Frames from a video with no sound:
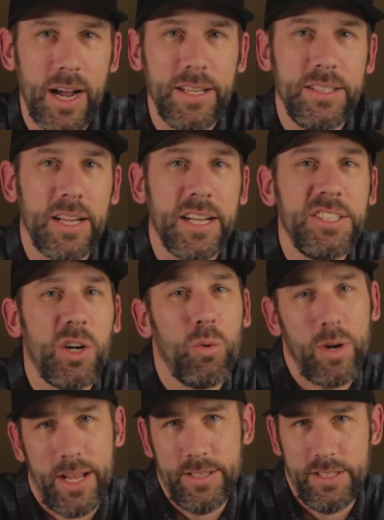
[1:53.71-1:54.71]
I
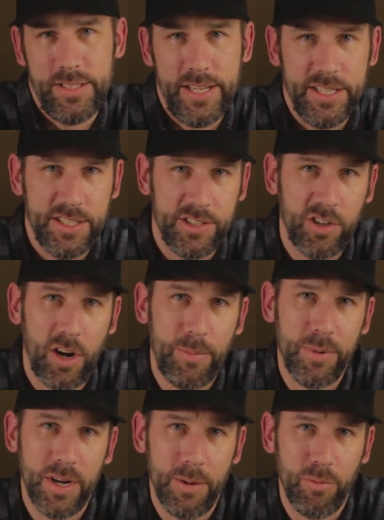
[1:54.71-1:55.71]
don't hesitate to
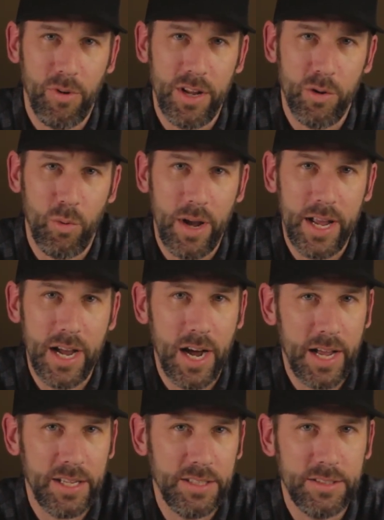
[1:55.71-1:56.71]
top it up right away.
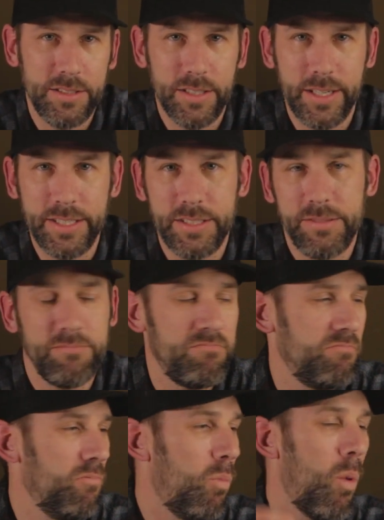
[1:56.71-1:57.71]
I
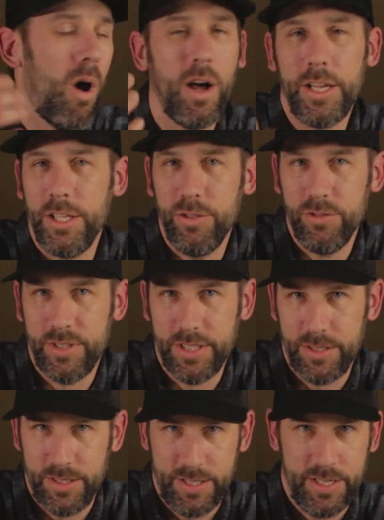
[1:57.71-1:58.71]
want to use it
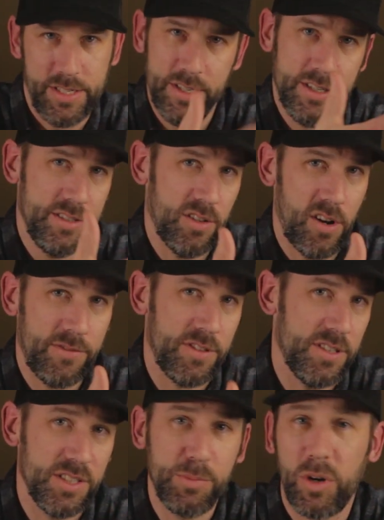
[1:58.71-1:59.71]
as
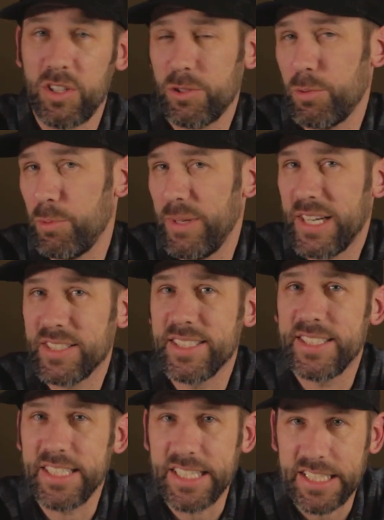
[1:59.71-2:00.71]
often as possible because
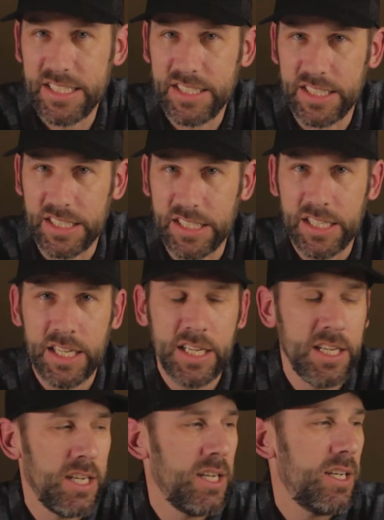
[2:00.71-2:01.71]
it's easy.
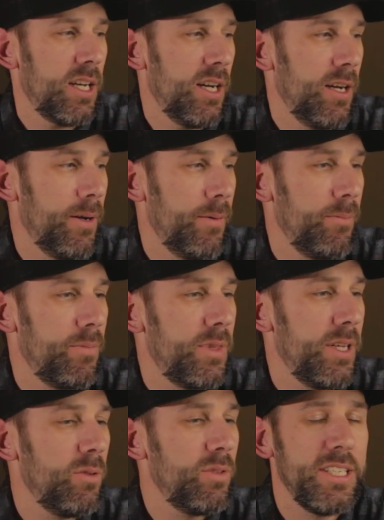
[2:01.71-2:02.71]

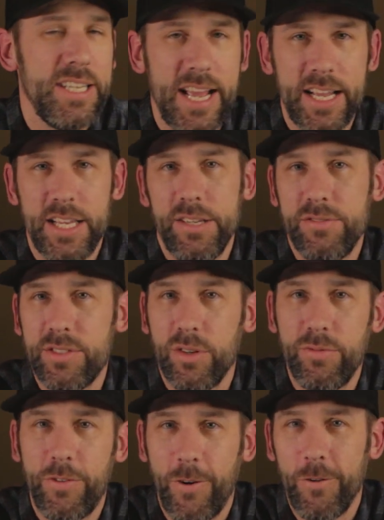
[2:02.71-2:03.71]
The negative so
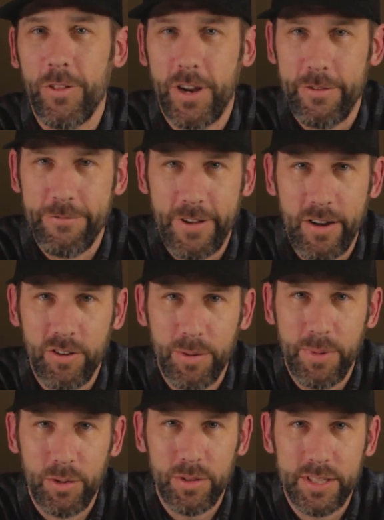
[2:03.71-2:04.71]
far that I found
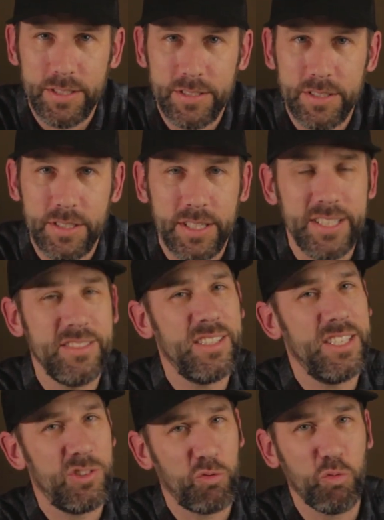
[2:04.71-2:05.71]
about this is
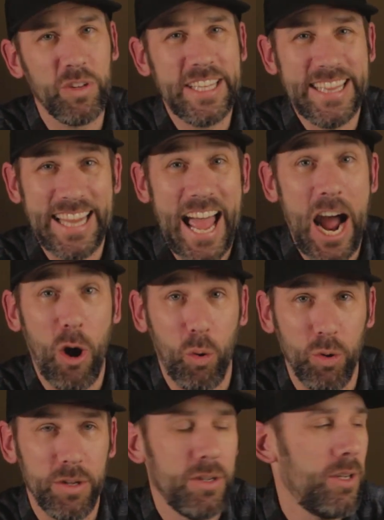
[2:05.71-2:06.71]
that it's really
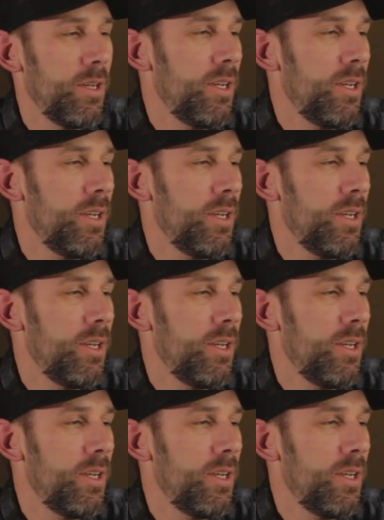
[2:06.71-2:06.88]
loud.